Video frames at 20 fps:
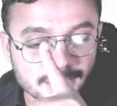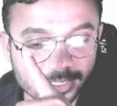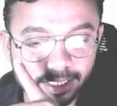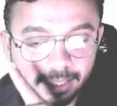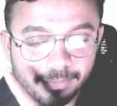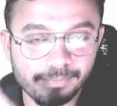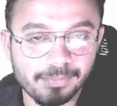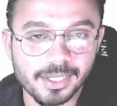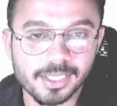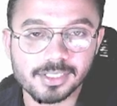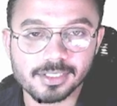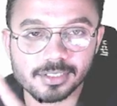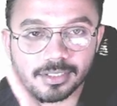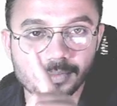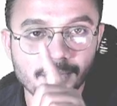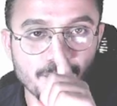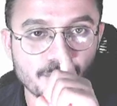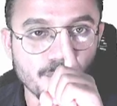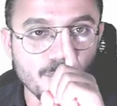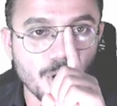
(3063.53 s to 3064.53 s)
the breast,
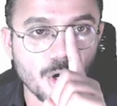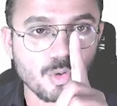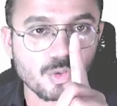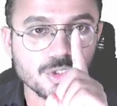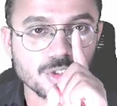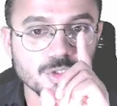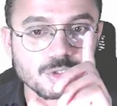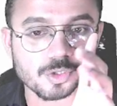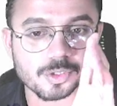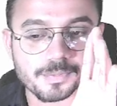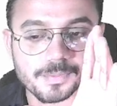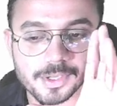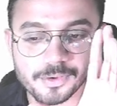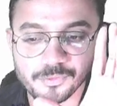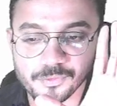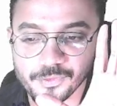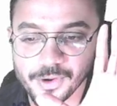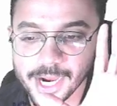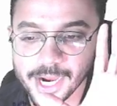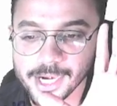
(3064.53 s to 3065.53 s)
mouth should be
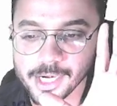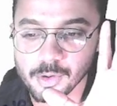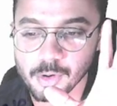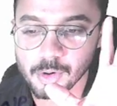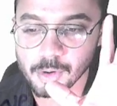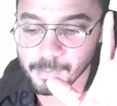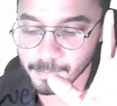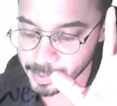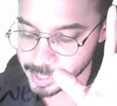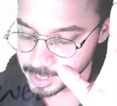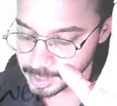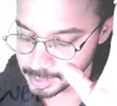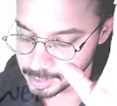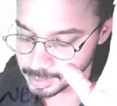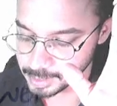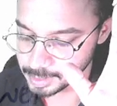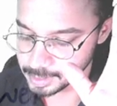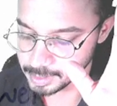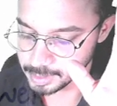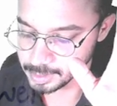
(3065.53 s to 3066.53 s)
wide open,
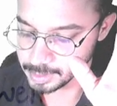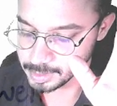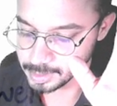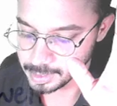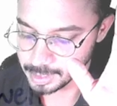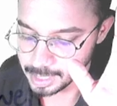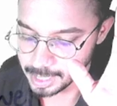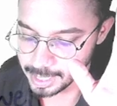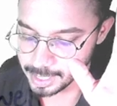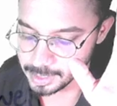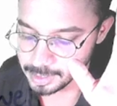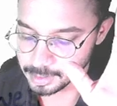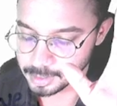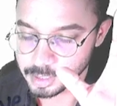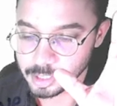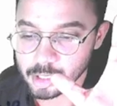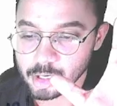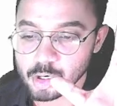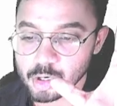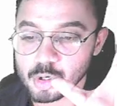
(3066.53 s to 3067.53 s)
and
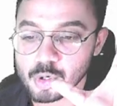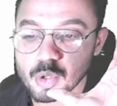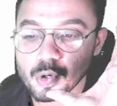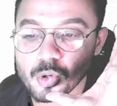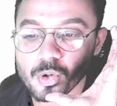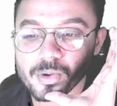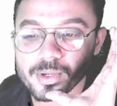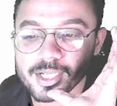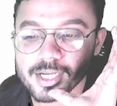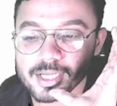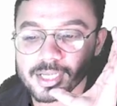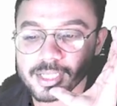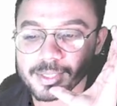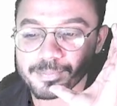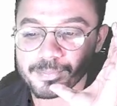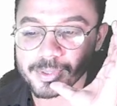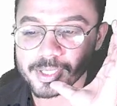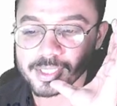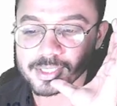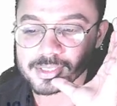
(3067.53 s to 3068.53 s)
lower lip
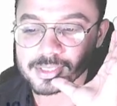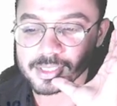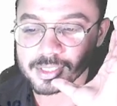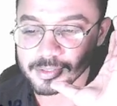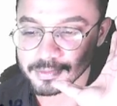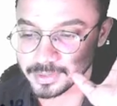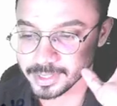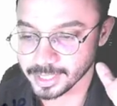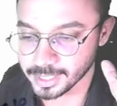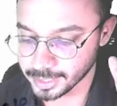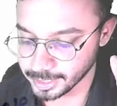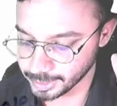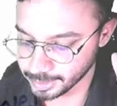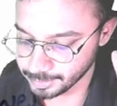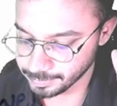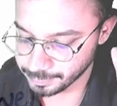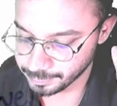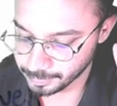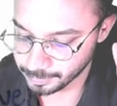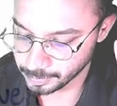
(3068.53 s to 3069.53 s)
is everted.
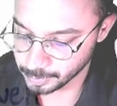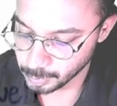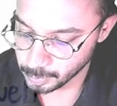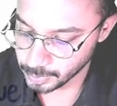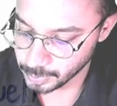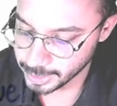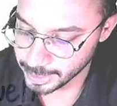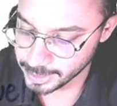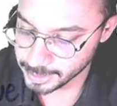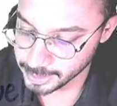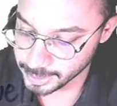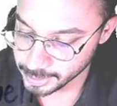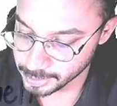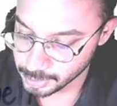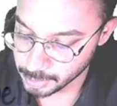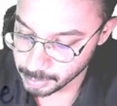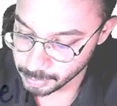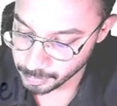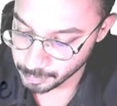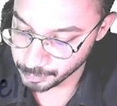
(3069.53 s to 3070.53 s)
Look at
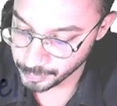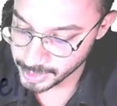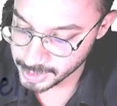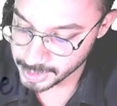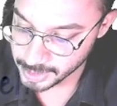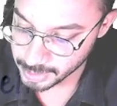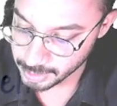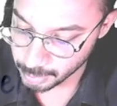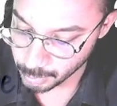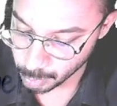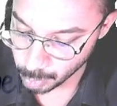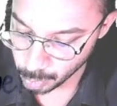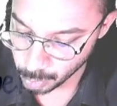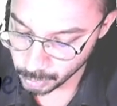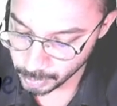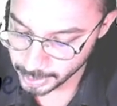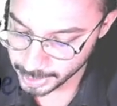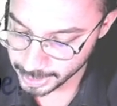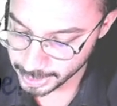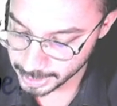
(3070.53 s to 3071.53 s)
this, which
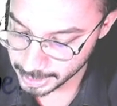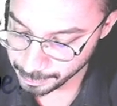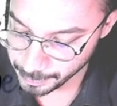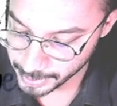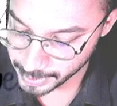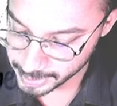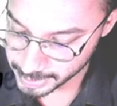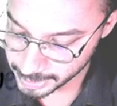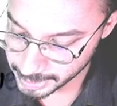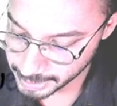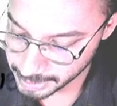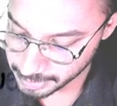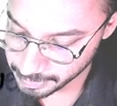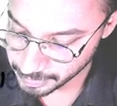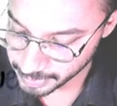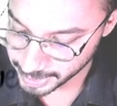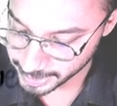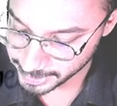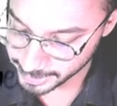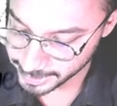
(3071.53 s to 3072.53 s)
lower lip is
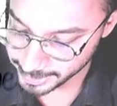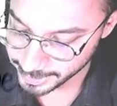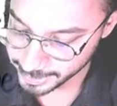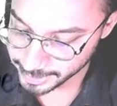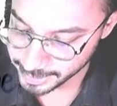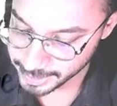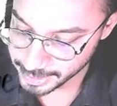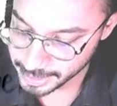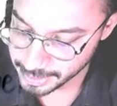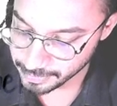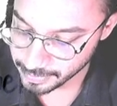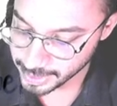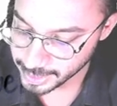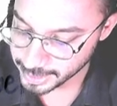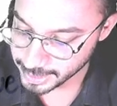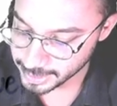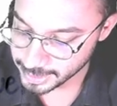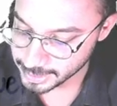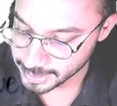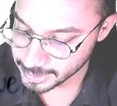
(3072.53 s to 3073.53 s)
everted.
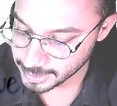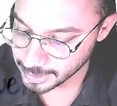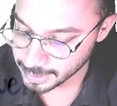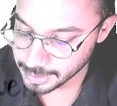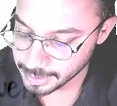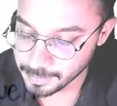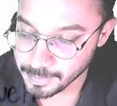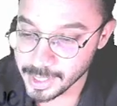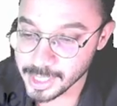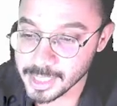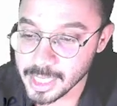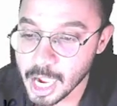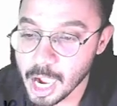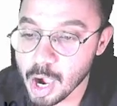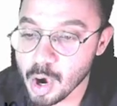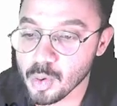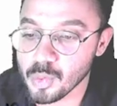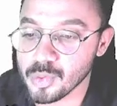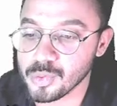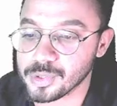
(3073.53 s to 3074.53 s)
Everted is nothing but
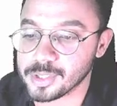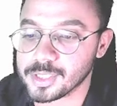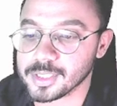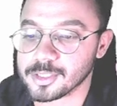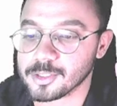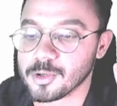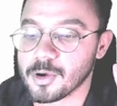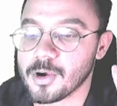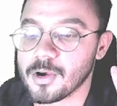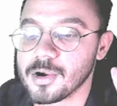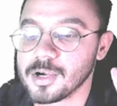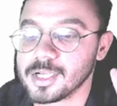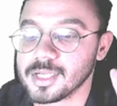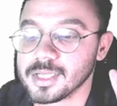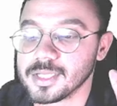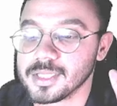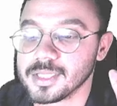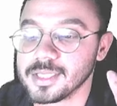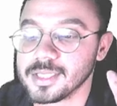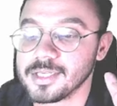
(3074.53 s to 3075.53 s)
out, not
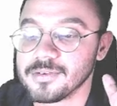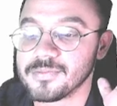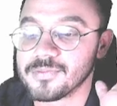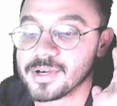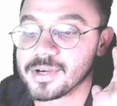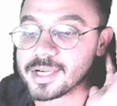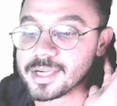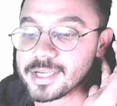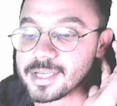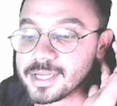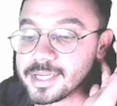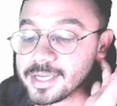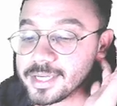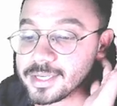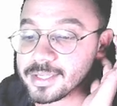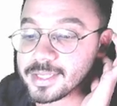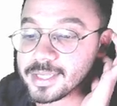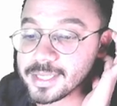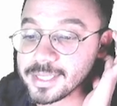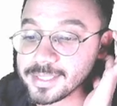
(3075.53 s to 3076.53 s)
inverted.
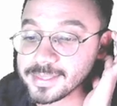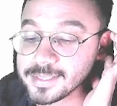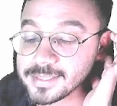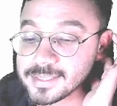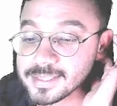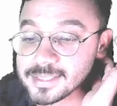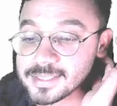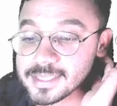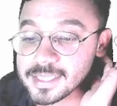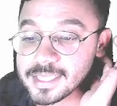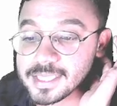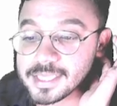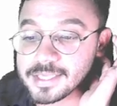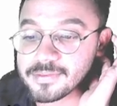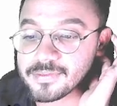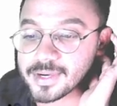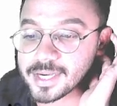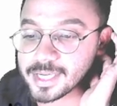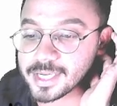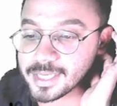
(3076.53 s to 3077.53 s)
This is
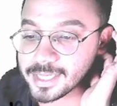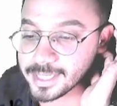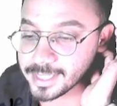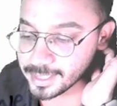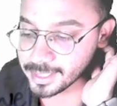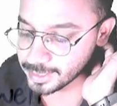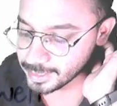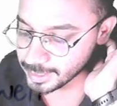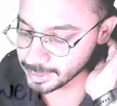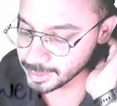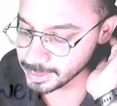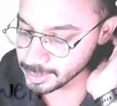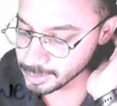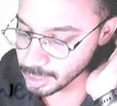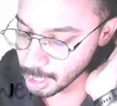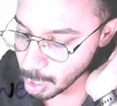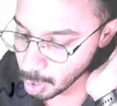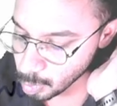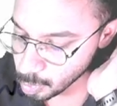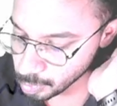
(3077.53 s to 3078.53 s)
everted, that is
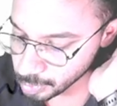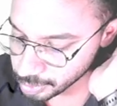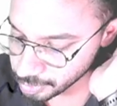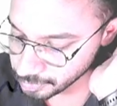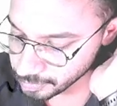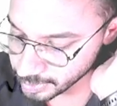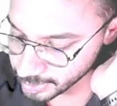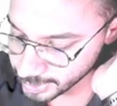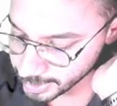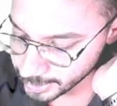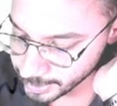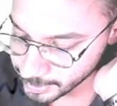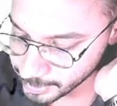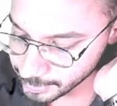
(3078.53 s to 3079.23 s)
outward.